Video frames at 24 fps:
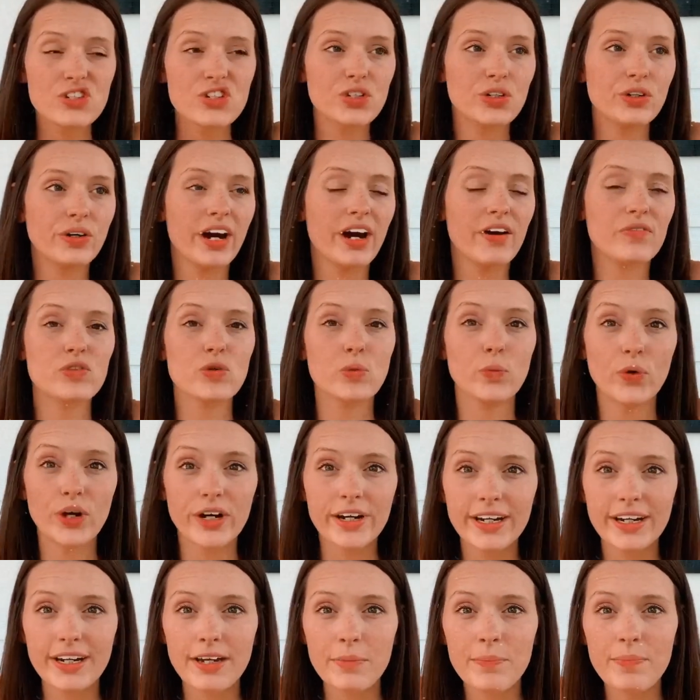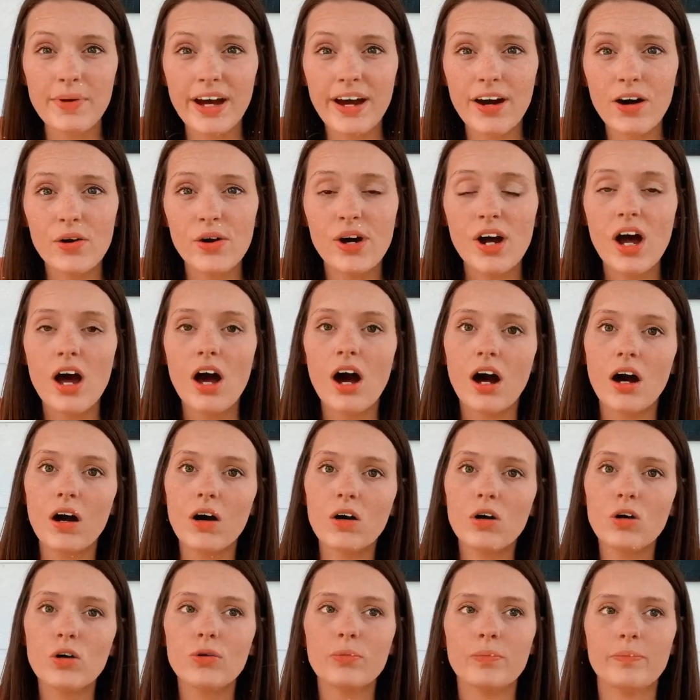You don't have to worry about,
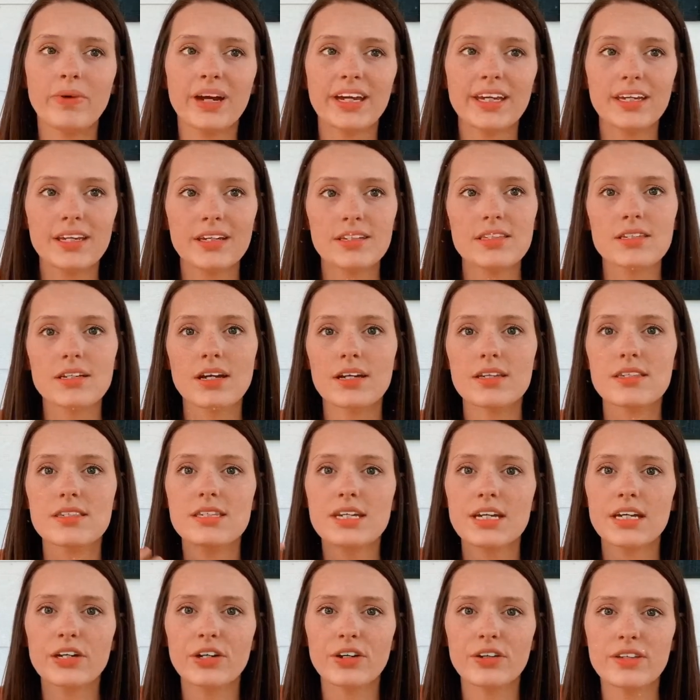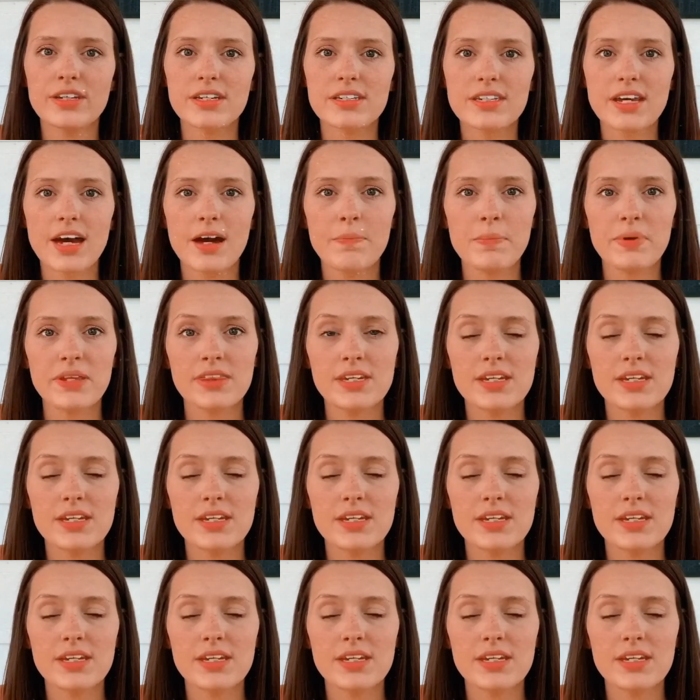oh, my kids got sick or this happened,